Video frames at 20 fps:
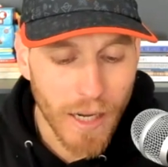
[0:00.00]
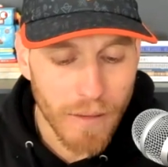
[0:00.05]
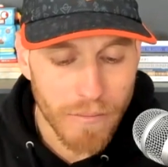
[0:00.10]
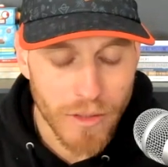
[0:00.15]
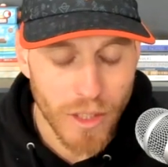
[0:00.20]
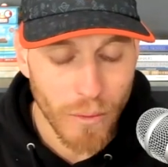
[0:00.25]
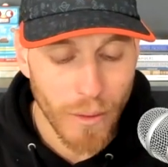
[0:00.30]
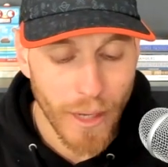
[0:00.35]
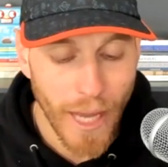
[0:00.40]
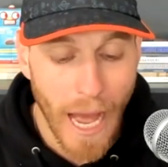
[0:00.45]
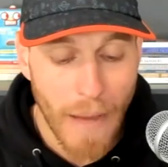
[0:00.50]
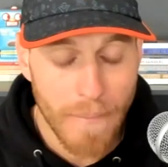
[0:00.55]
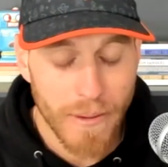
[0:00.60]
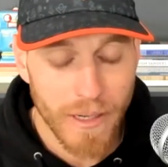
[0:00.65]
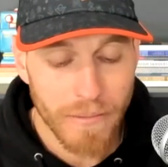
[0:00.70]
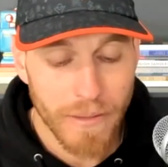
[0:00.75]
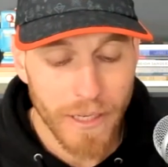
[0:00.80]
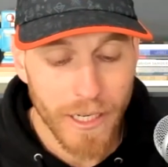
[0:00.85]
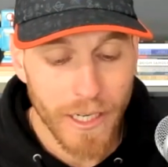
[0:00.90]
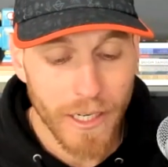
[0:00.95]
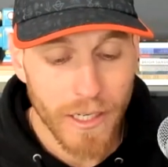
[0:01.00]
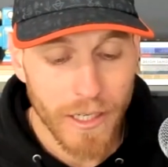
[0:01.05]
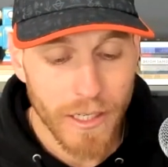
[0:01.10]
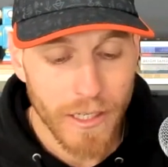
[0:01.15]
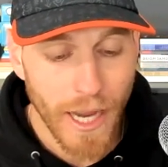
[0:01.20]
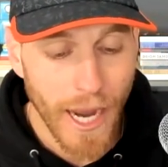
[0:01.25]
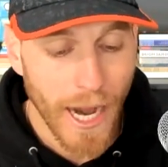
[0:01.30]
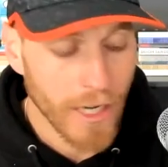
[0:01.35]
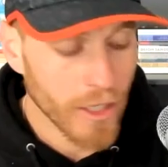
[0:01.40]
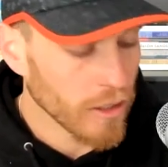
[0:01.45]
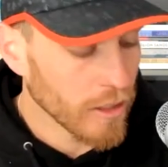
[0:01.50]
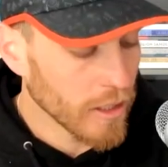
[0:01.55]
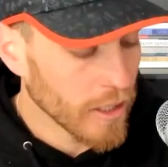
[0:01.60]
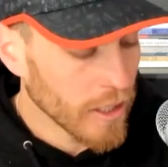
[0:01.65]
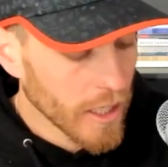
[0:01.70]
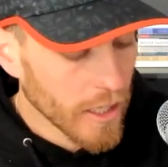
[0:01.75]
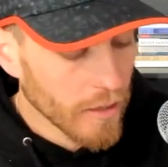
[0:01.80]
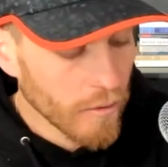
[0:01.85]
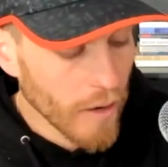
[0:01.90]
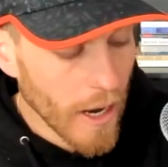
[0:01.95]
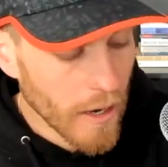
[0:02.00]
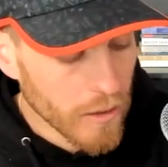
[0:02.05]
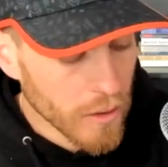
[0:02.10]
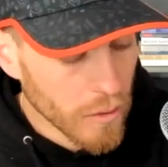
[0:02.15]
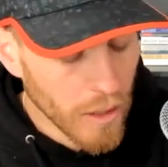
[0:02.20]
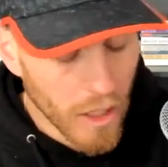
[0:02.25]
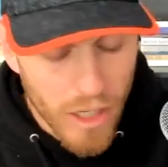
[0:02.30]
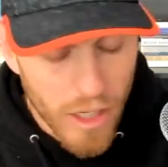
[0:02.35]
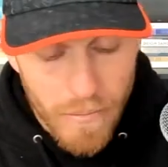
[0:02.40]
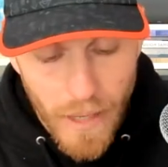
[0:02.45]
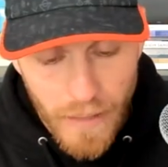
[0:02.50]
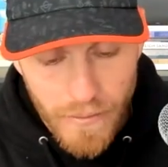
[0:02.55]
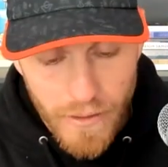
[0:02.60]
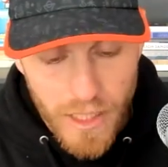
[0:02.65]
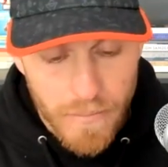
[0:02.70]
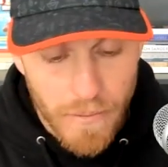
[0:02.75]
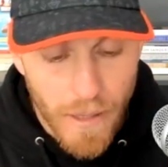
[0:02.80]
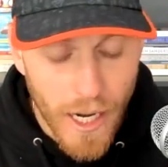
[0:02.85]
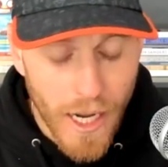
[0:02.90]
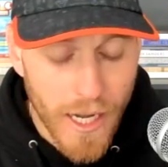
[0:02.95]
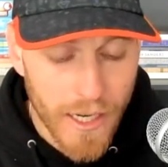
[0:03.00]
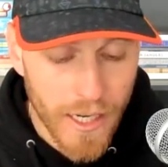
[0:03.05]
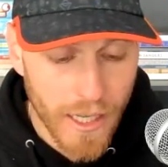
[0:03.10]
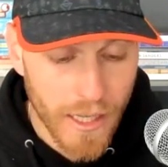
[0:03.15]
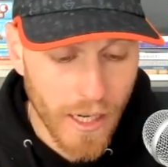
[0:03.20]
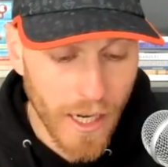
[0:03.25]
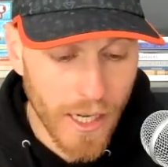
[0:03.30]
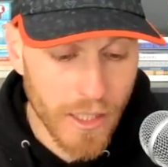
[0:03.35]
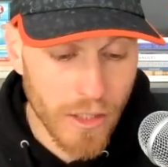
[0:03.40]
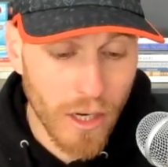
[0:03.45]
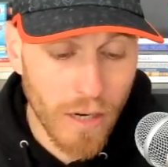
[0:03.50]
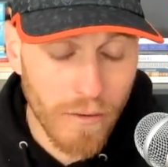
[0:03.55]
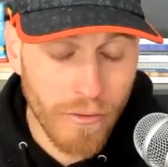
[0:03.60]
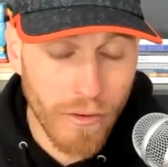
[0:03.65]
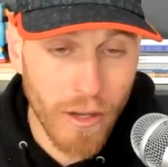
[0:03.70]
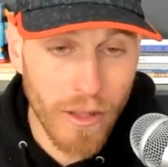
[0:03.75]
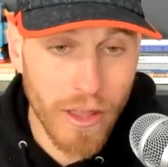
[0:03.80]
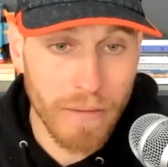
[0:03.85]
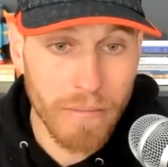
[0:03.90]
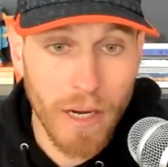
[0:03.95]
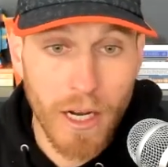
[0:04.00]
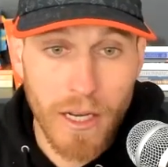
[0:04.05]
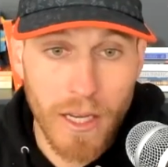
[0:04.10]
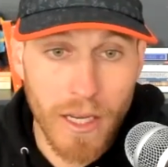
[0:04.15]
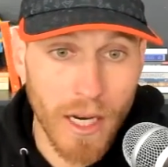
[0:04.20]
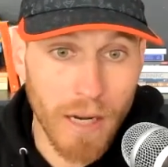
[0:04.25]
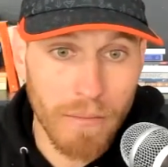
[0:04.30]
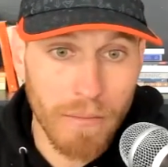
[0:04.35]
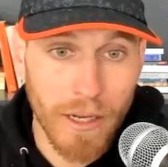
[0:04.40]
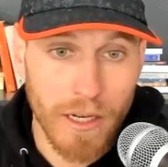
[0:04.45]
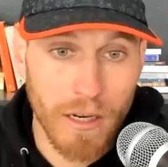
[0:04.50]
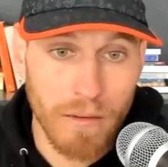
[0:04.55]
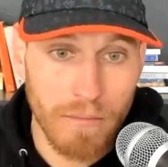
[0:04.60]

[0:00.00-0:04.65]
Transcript: So we happened to be actually en route to another breakfast spot, and then I saw Frothy Monkey. I'm like, oh